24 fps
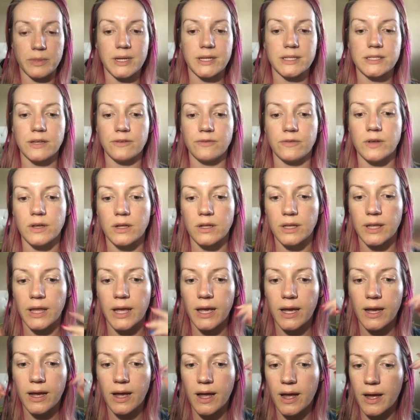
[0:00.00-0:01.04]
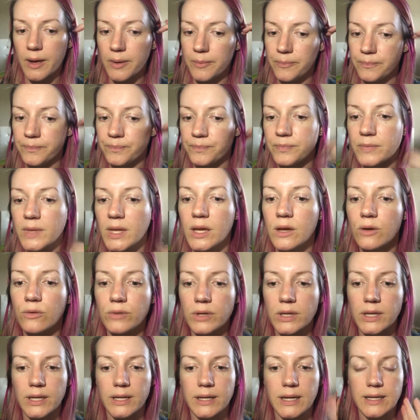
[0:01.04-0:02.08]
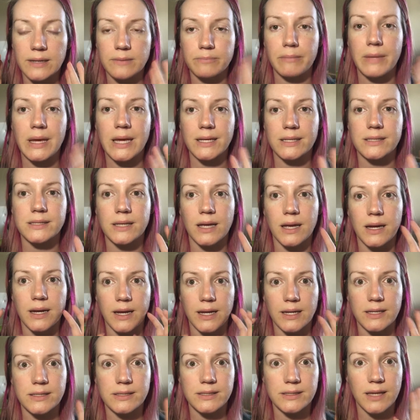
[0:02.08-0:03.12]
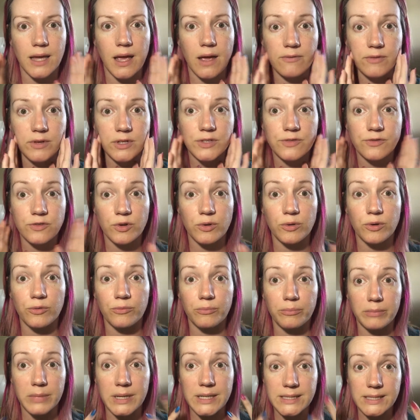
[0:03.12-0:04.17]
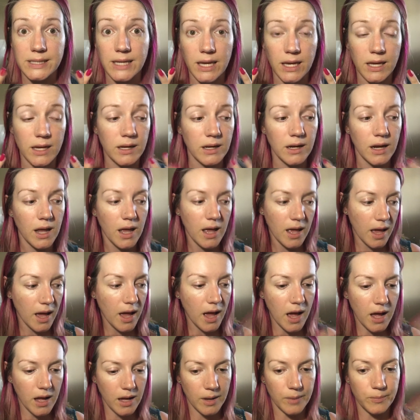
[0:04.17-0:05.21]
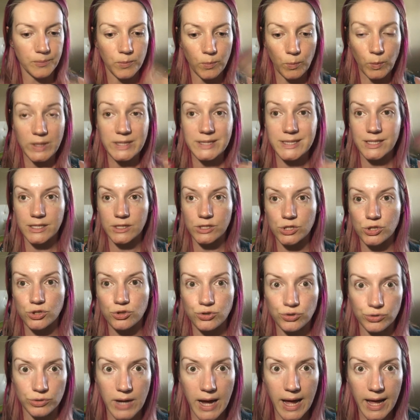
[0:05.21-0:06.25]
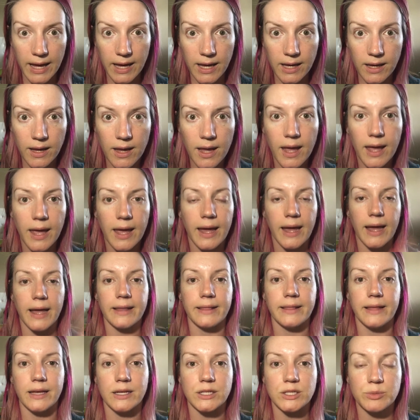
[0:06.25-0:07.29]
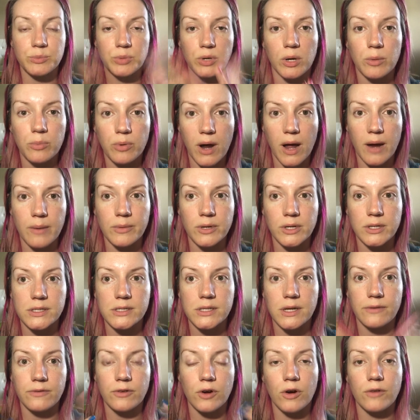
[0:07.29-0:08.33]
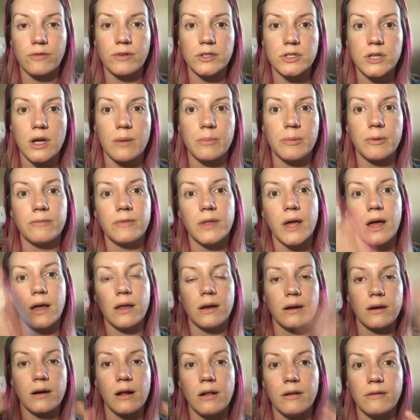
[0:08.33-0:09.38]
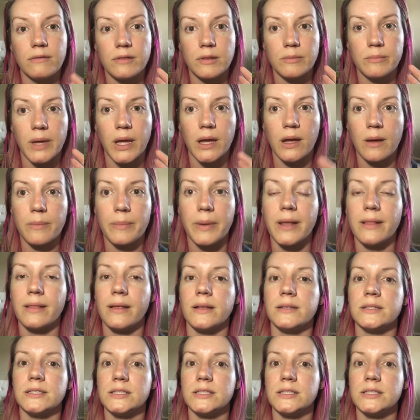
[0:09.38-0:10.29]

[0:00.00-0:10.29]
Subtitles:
because I feel like it really makes a nice canvas for my skin once it's dry, and then to put a primer and stuff over top of that and all of the makeup and then